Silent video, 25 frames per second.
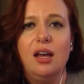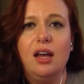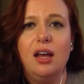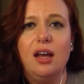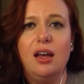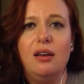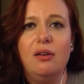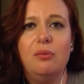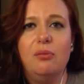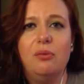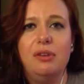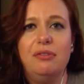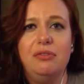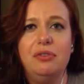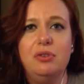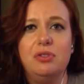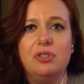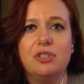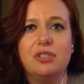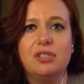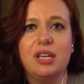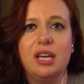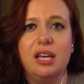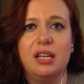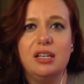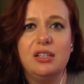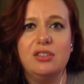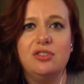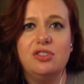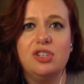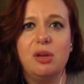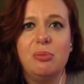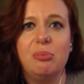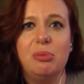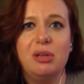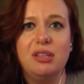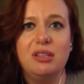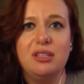Um, if you just kind of
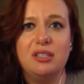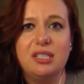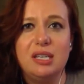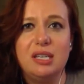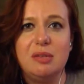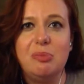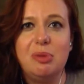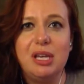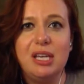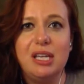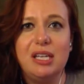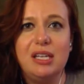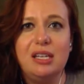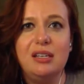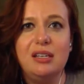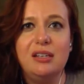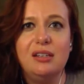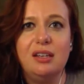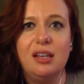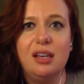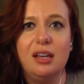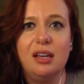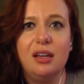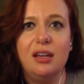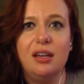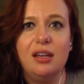jump in the deep end uh,